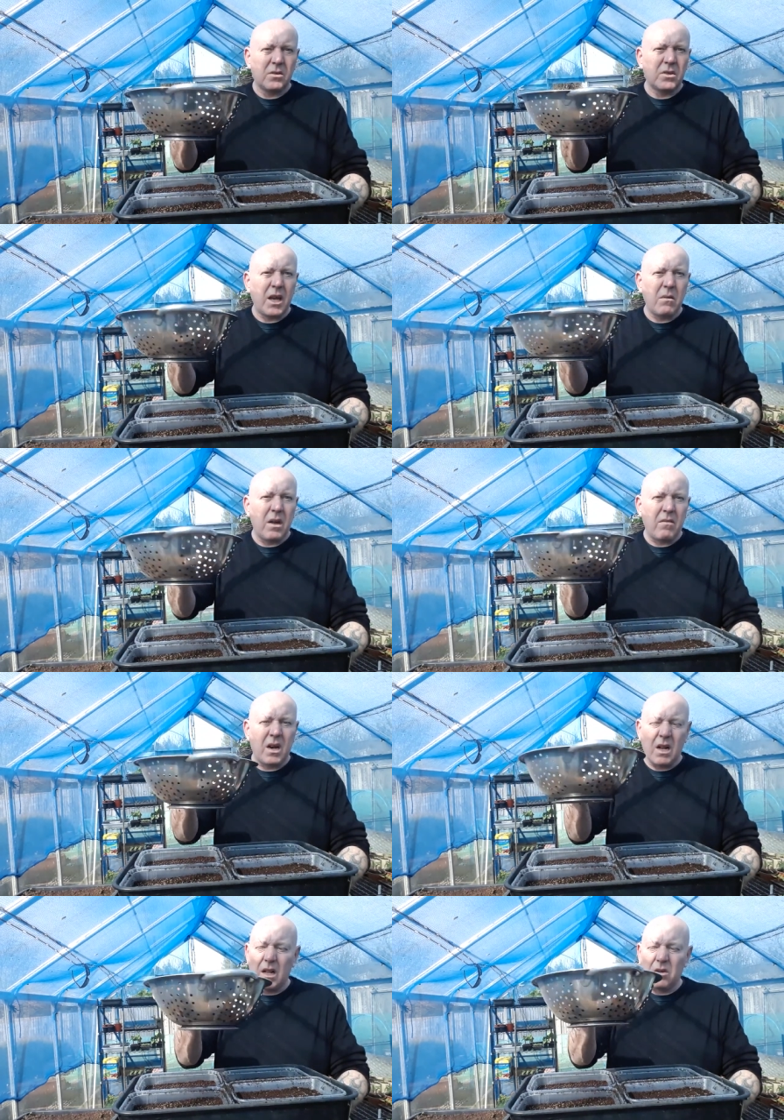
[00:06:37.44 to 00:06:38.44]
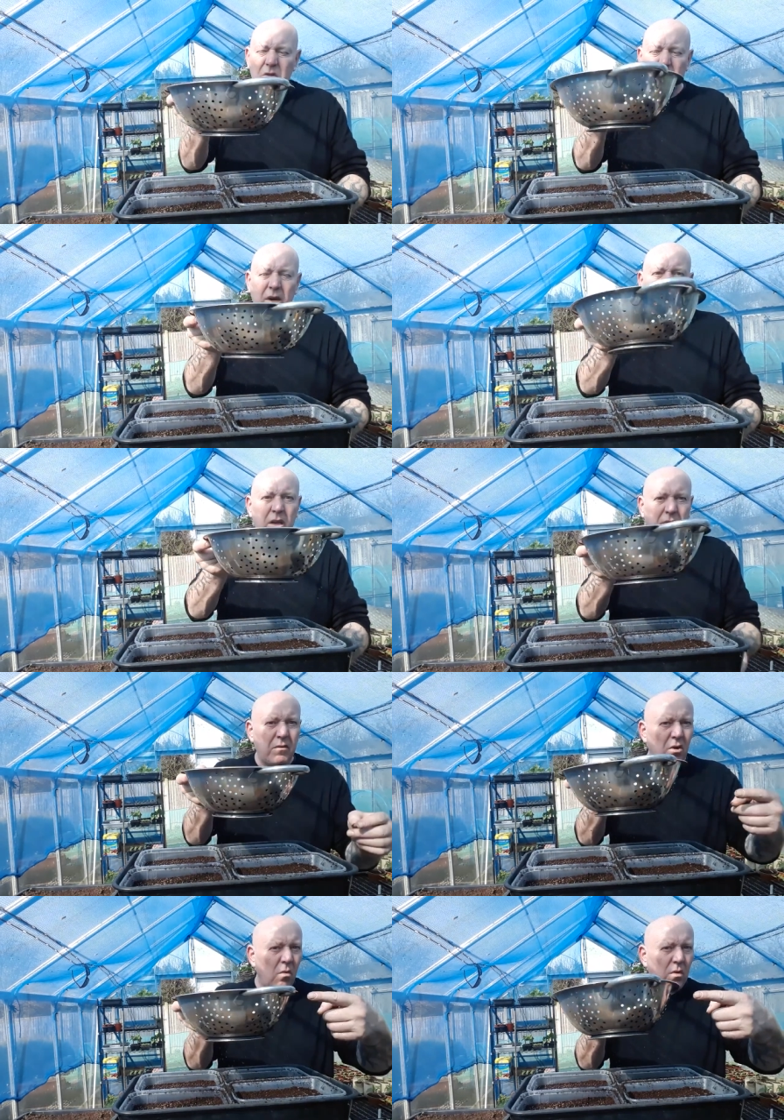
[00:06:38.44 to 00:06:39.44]
just keep giving it a little sprinkle if
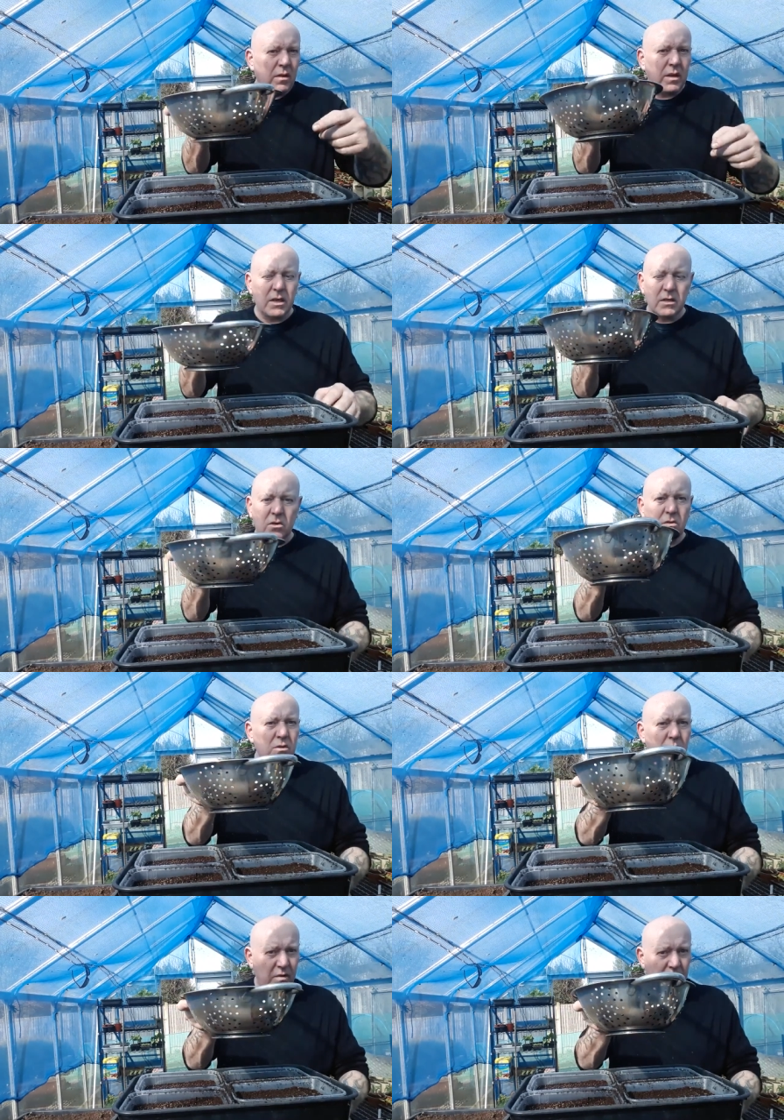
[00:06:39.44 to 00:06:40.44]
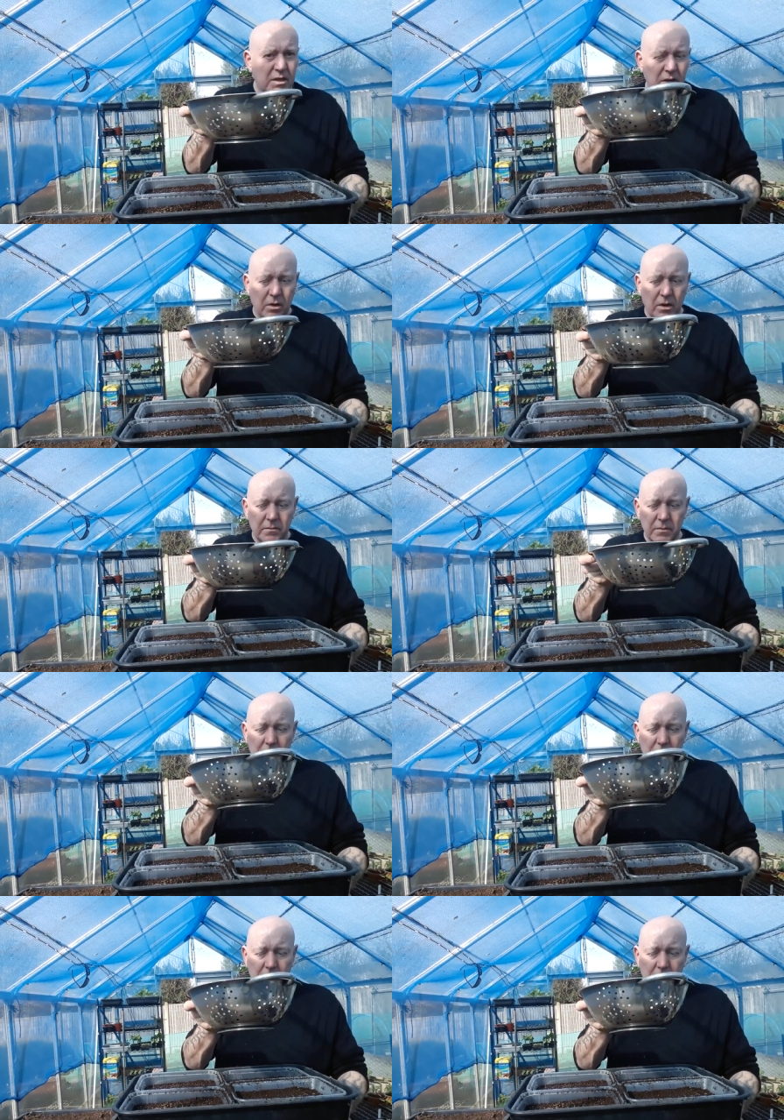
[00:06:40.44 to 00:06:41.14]
you've got one of these or something similar,